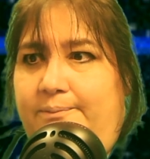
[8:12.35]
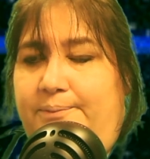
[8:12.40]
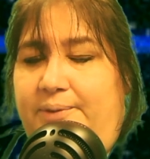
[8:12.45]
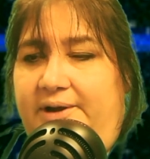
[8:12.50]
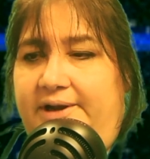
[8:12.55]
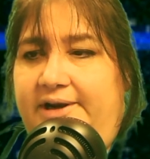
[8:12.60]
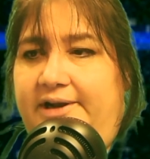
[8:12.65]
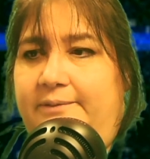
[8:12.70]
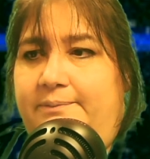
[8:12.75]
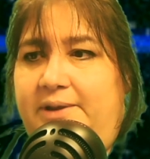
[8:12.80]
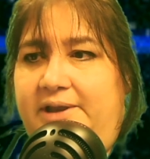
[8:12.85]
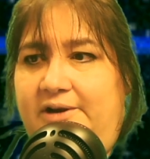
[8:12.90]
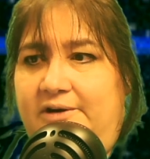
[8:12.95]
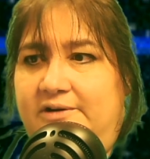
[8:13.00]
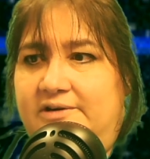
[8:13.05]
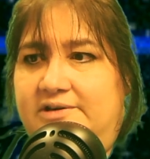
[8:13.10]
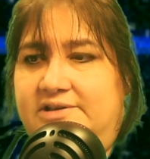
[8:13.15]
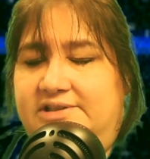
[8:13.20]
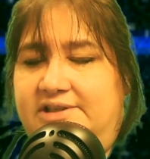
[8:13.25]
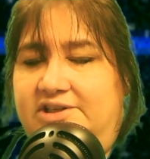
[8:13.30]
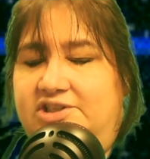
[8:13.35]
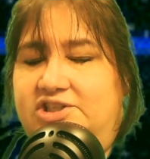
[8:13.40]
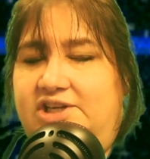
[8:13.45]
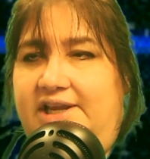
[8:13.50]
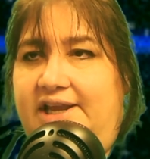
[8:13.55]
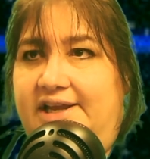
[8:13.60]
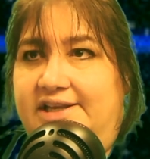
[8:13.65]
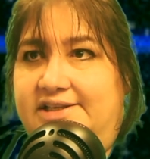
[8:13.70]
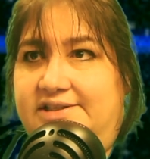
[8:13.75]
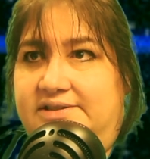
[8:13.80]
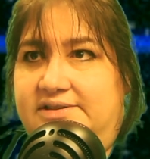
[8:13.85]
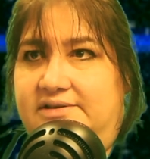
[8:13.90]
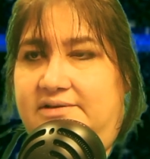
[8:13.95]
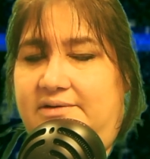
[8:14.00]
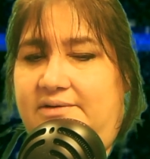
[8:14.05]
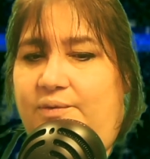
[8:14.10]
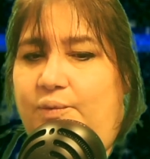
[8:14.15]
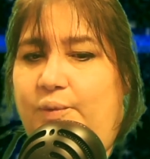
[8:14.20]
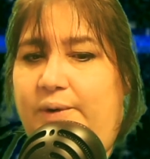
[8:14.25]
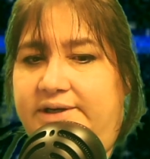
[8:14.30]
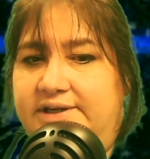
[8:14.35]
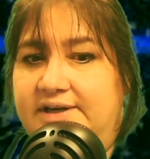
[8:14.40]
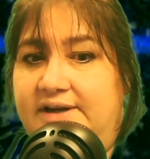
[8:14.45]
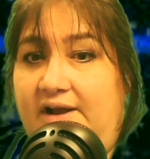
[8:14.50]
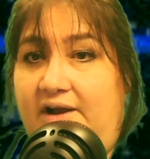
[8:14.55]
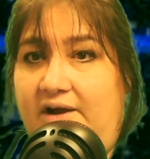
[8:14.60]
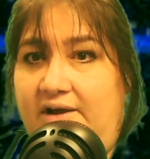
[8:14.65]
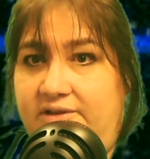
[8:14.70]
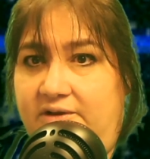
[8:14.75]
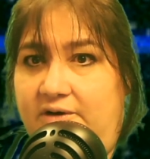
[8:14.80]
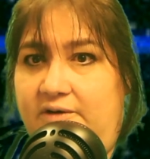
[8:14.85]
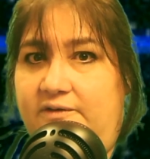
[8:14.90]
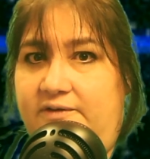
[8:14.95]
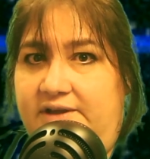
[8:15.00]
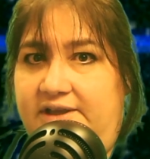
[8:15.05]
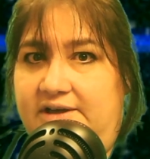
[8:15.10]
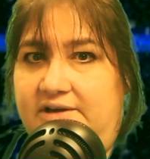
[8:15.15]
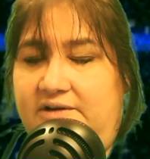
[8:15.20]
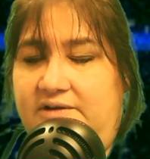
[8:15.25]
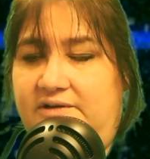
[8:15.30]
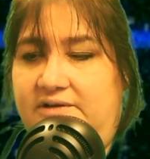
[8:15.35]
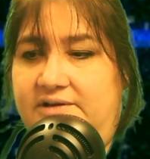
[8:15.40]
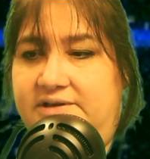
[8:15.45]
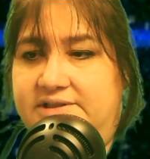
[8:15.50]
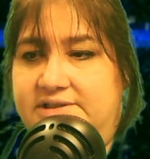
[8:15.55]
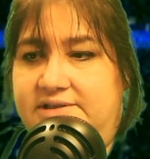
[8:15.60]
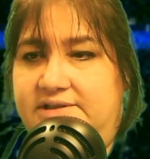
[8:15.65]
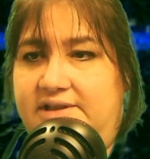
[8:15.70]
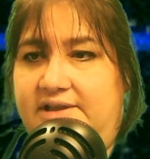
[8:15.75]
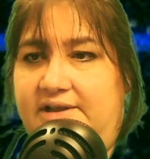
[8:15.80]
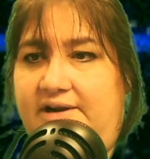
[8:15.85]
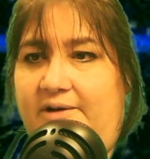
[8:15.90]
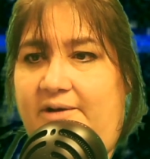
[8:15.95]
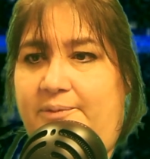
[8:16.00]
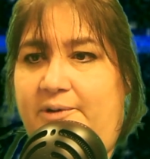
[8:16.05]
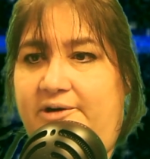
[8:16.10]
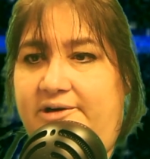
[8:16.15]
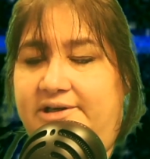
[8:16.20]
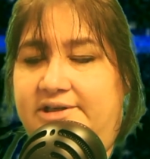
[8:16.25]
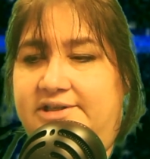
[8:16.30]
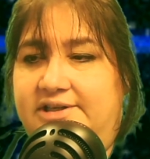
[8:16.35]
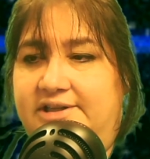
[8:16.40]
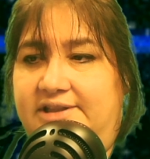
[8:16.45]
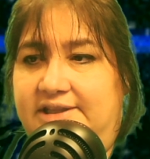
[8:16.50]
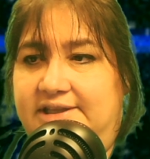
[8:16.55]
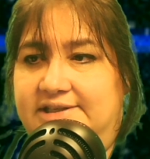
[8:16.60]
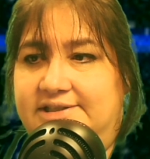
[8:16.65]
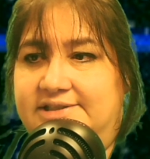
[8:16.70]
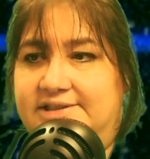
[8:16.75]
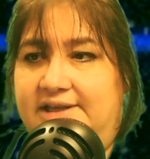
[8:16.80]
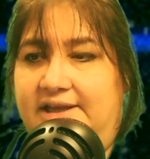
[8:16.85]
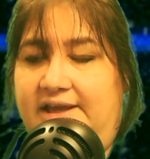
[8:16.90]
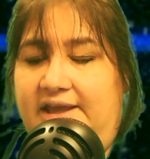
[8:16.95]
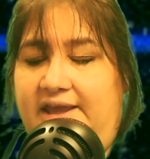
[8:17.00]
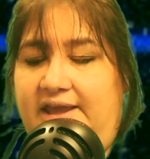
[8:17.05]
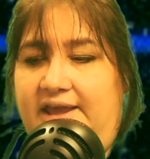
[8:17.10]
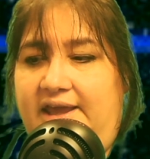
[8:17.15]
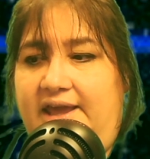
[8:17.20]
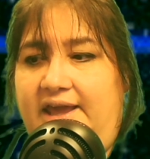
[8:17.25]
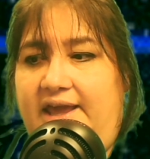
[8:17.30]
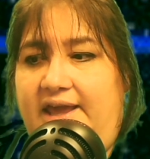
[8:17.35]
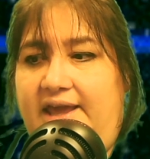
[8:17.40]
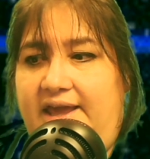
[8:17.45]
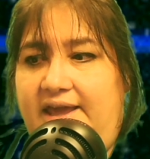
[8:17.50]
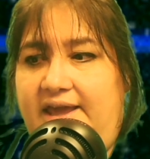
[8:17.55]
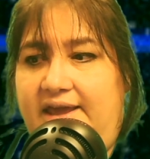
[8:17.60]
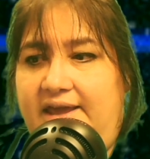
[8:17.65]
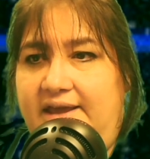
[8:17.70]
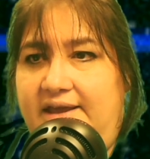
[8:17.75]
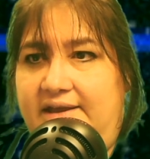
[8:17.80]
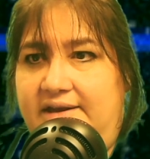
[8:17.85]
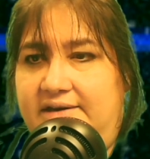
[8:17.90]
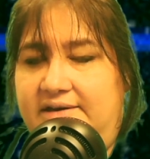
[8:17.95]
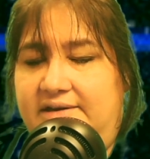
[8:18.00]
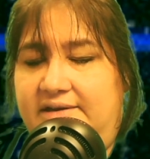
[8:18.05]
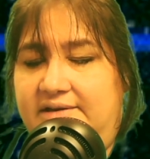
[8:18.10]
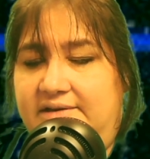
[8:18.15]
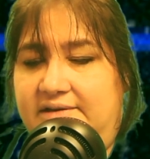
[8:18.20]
But it appears that she has rented other vehicles that are pertinent to this, and